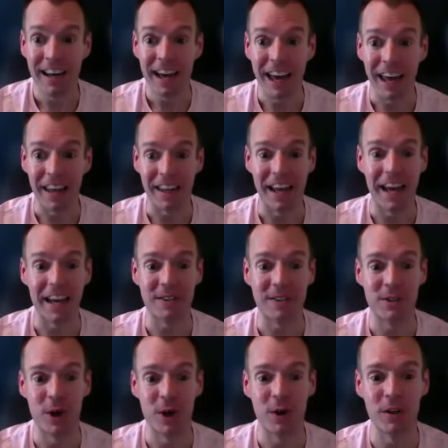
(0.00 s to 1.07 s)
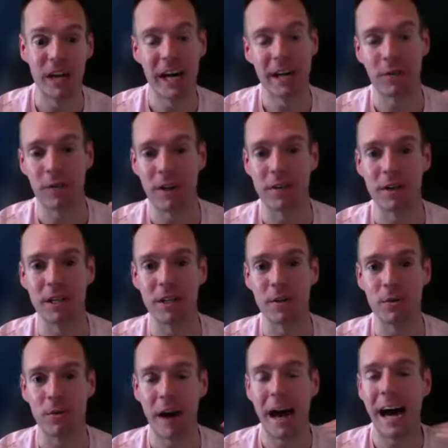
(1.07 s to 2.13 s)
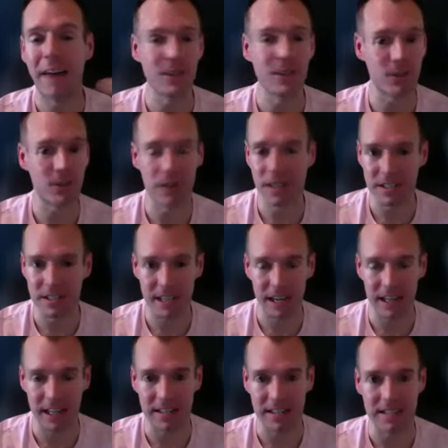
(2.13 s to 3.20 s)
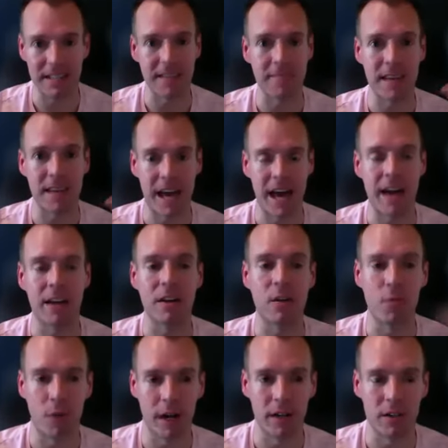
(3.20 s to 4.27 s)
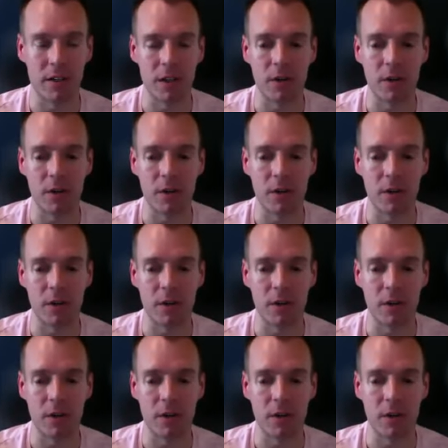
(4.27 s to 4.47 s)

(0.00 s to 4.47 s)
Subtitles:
And like, so like whether you haven't started scaling a team yet and you want to,